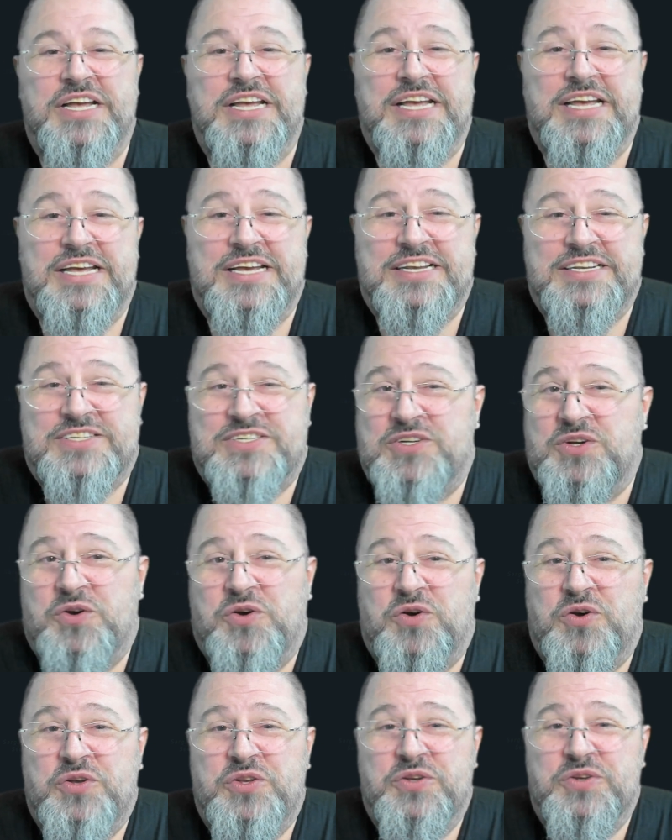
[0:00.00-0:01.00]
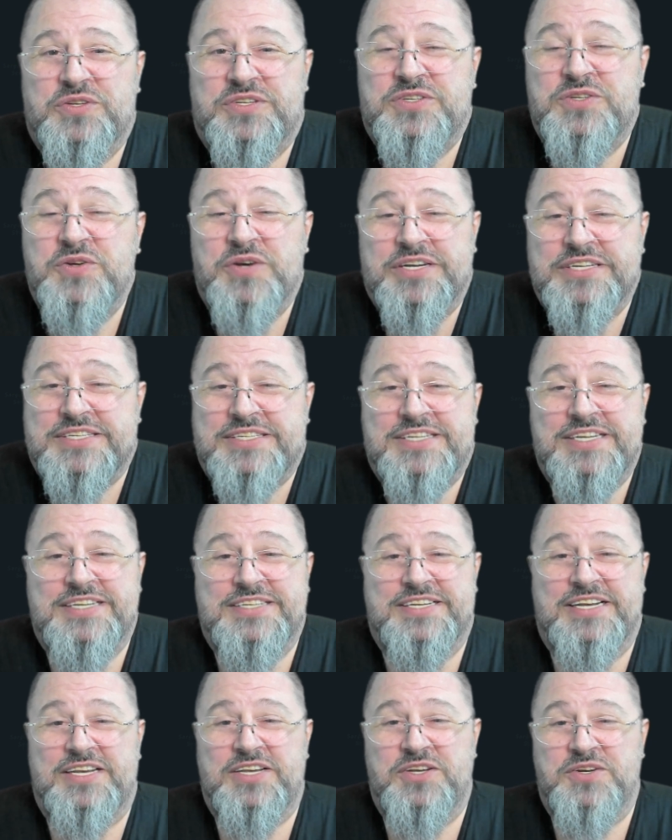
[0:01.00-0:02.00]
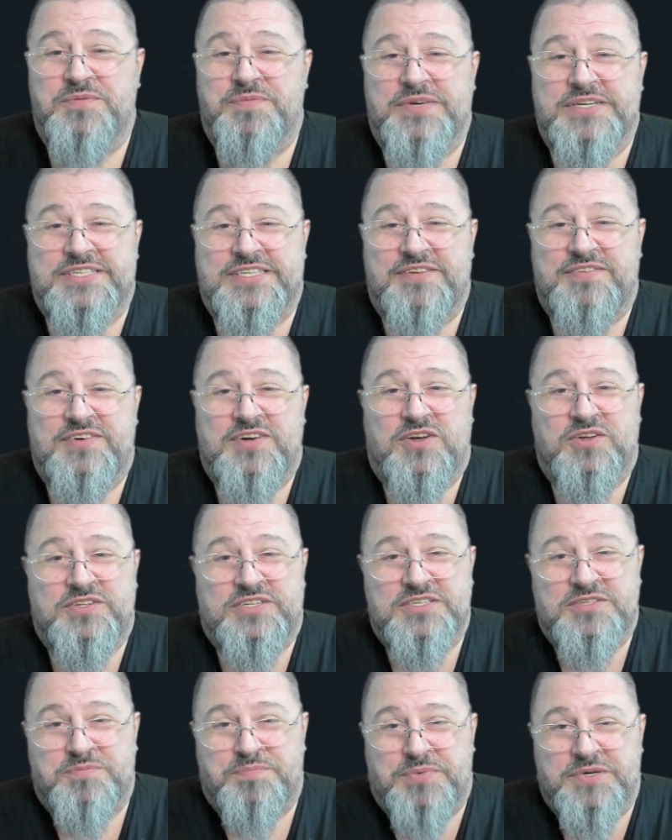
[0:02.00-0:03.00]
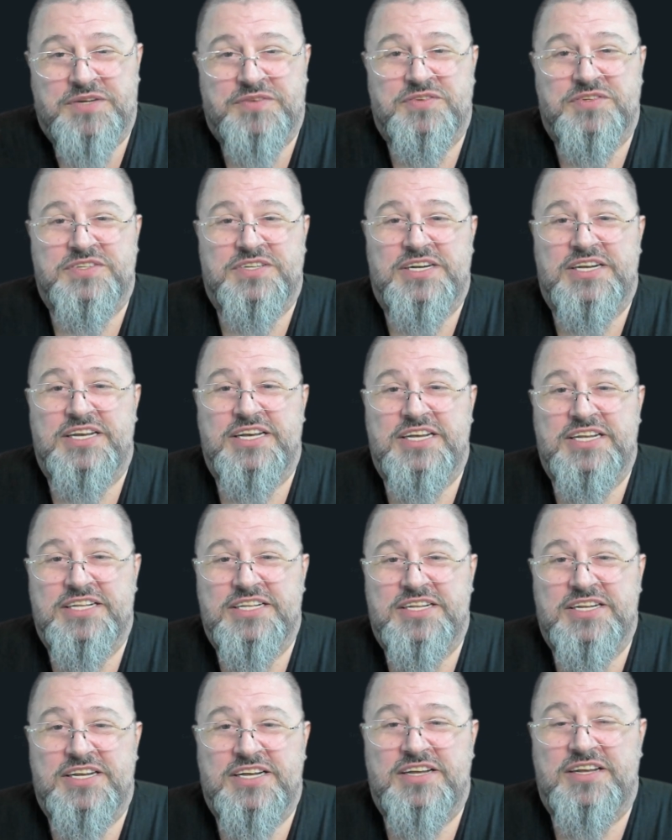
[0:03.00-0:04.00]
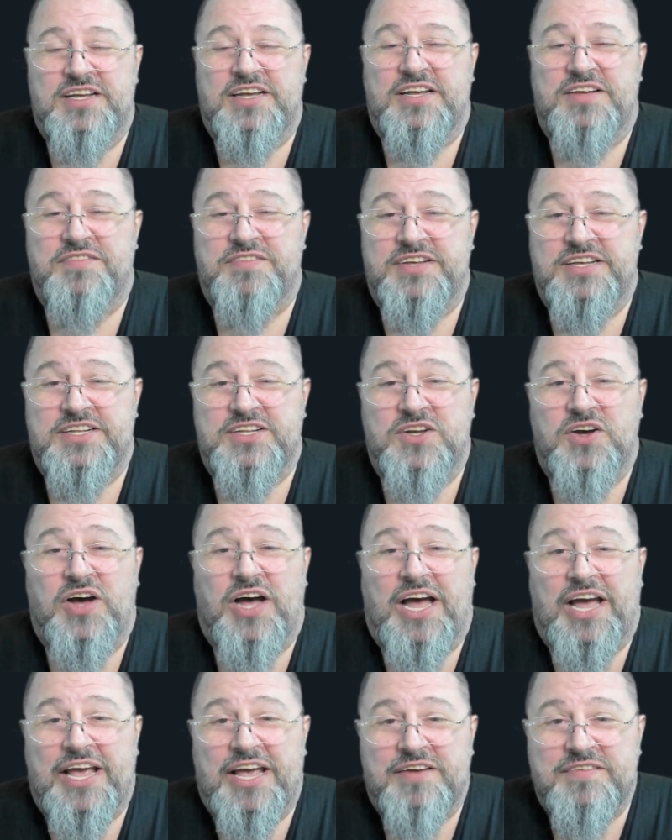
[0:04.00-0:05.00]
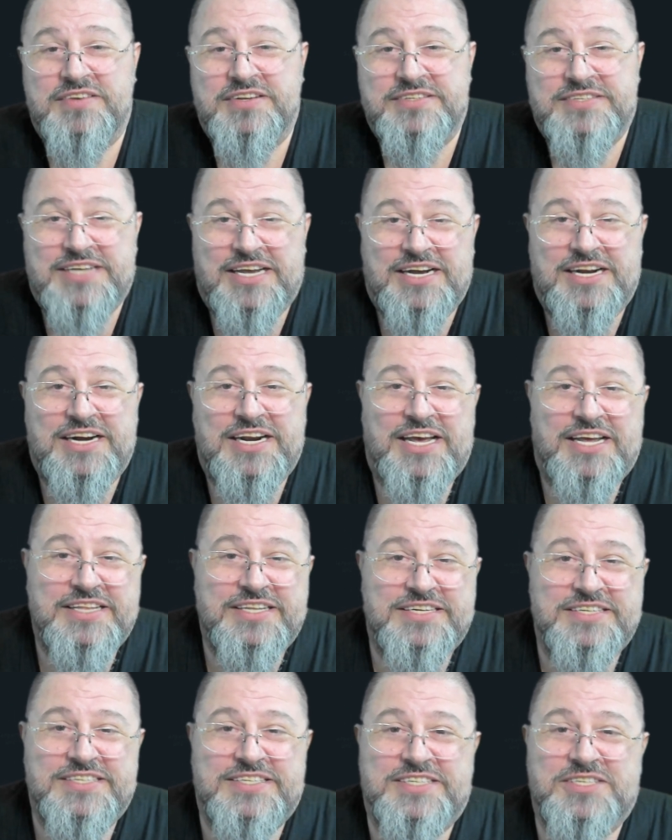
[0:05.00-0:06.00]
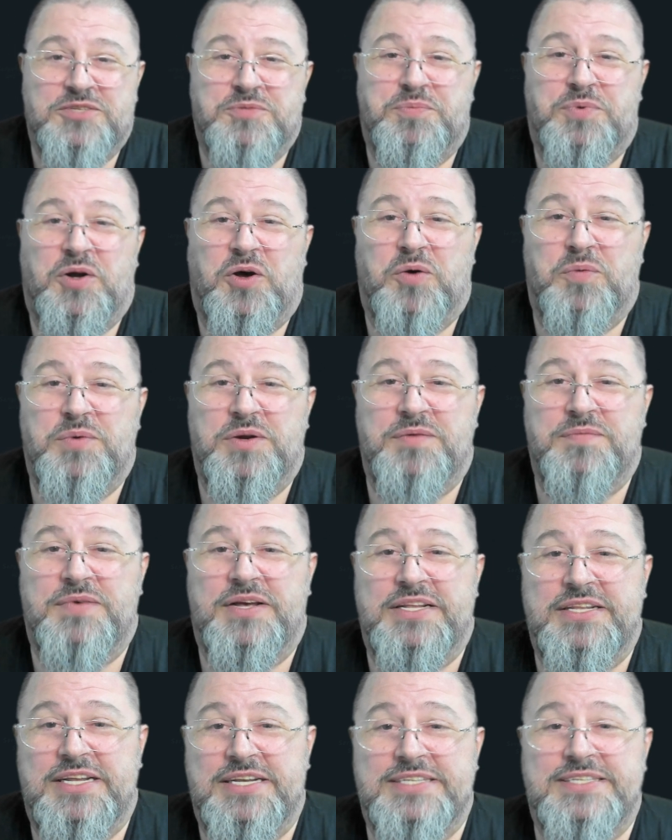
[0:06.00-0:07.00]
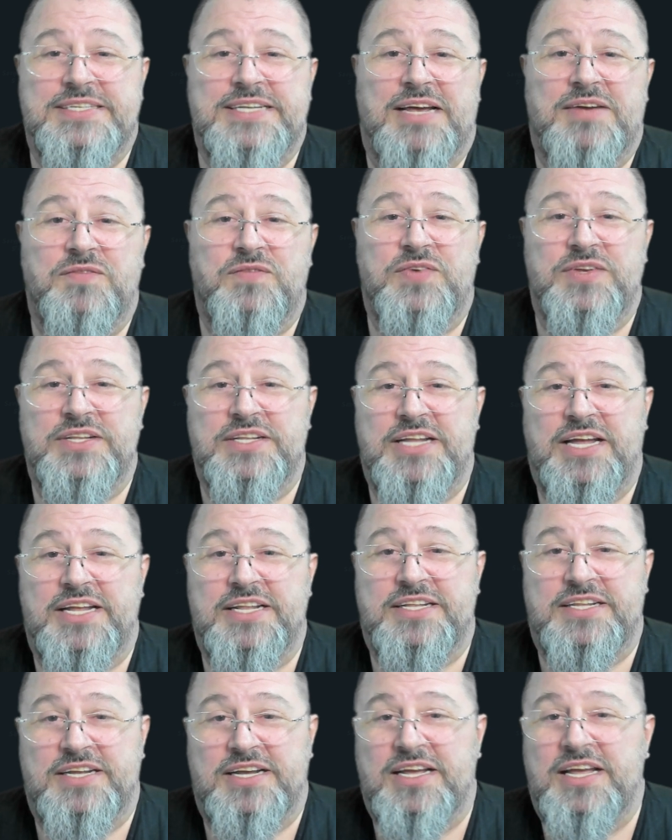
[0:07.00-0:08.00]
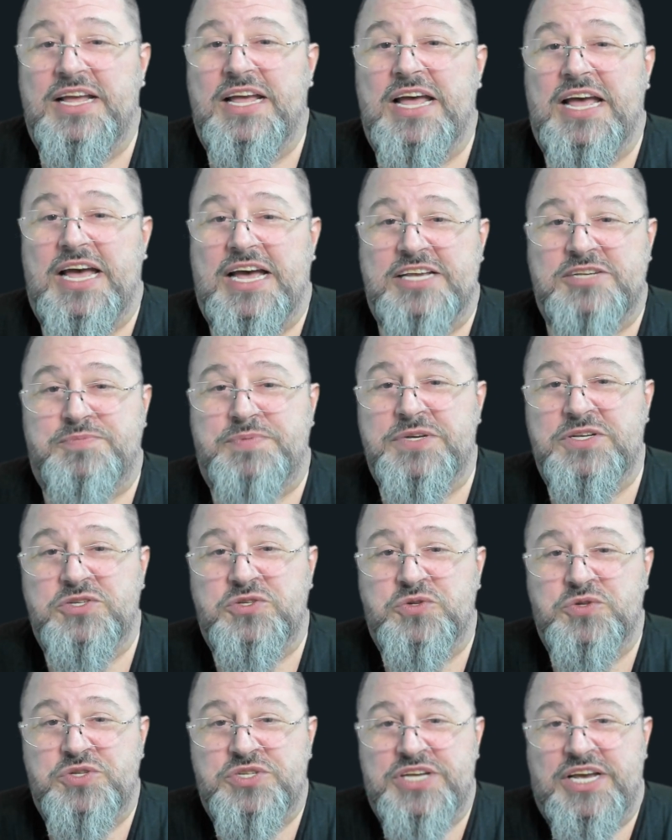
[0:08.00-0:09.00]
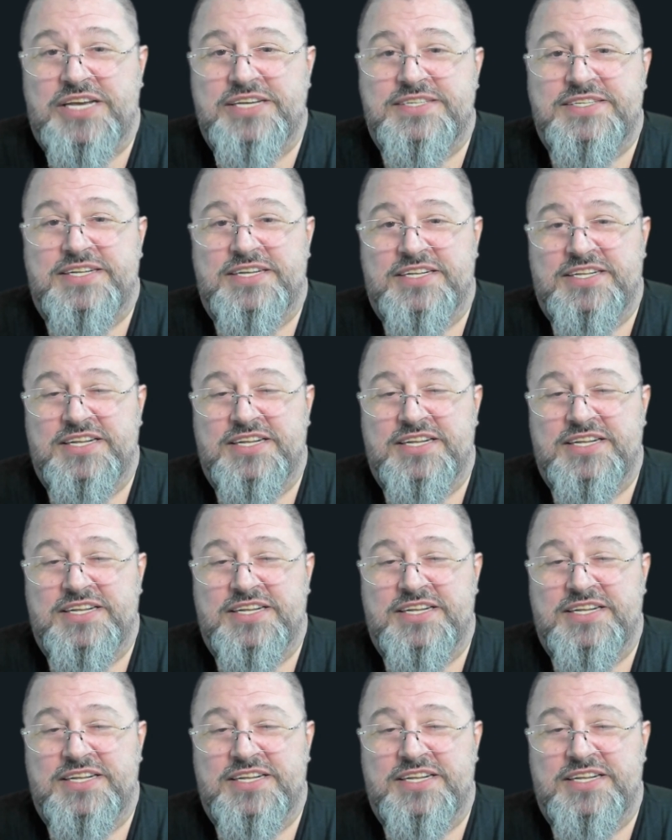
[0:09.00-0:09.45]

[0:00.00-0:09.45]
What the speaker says: So you asked this, you must have noticed previously in the video, I have exactly addressed this problem, and that's something that has been suggested